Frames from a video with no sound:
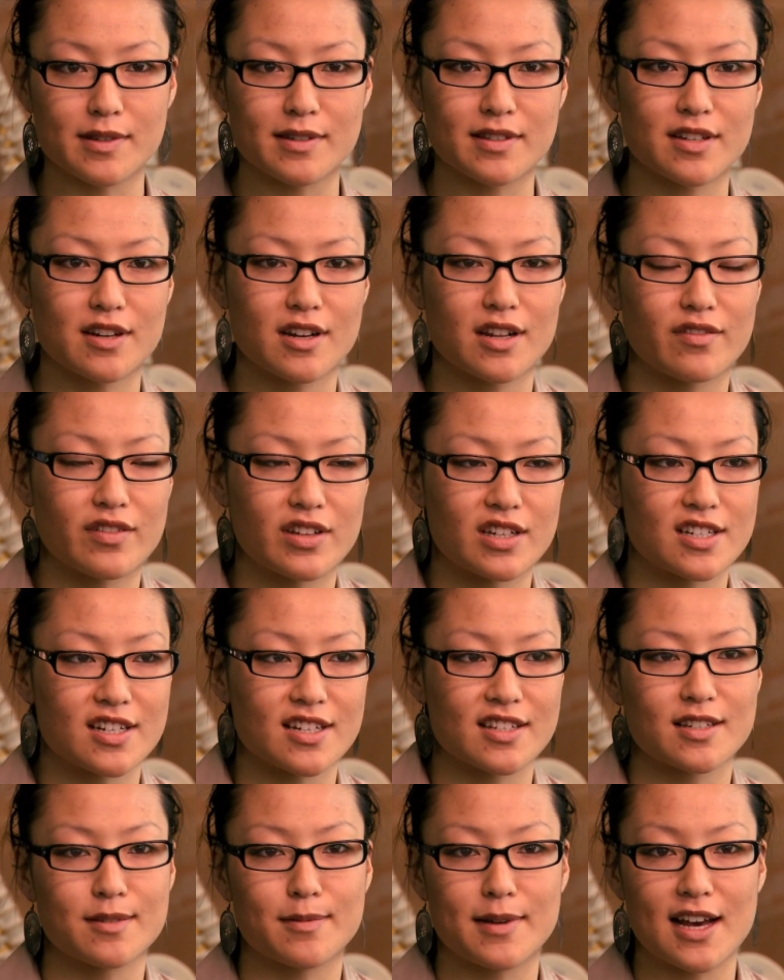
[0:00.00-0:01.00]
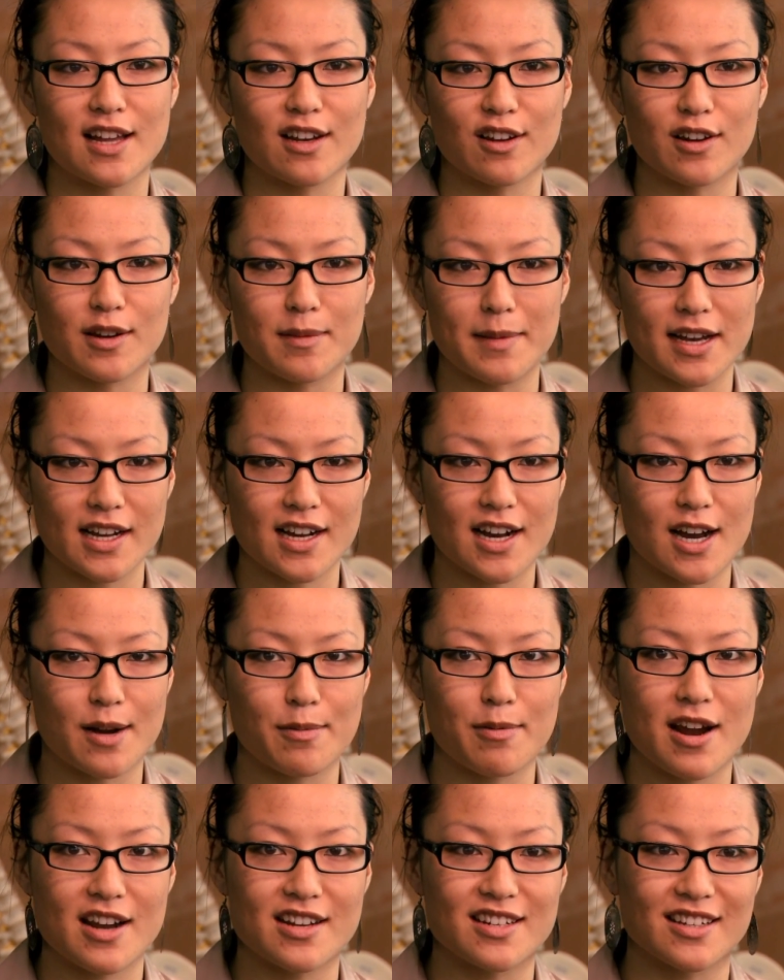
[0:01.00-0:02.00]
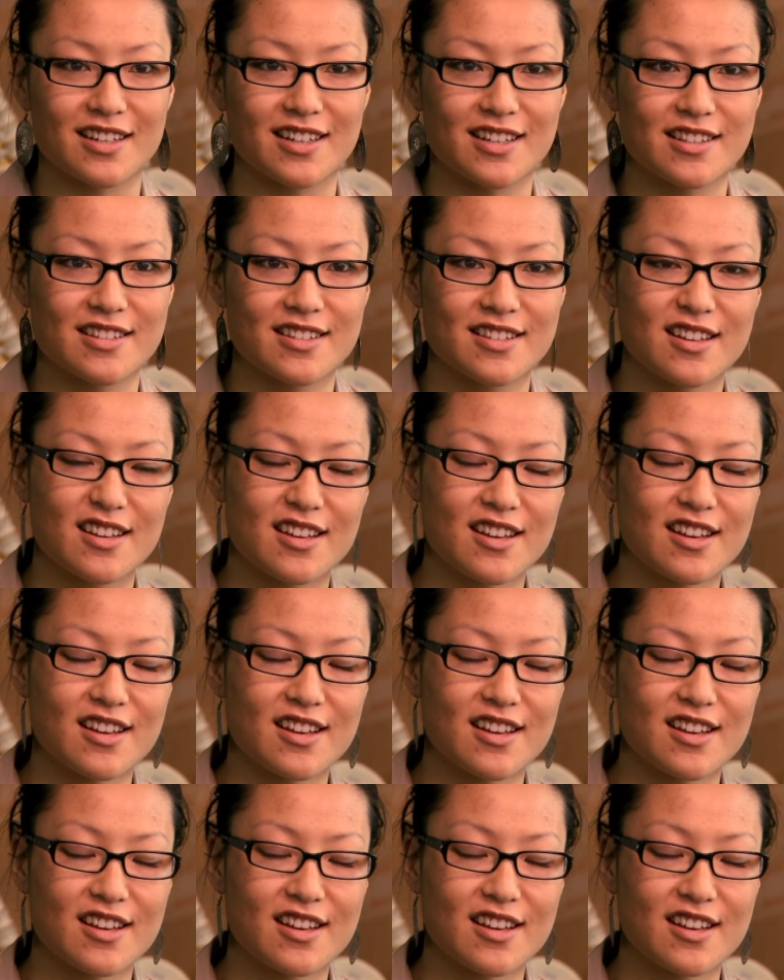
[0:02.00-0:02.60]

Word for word: So it's not even just about learning about chiropractic, it's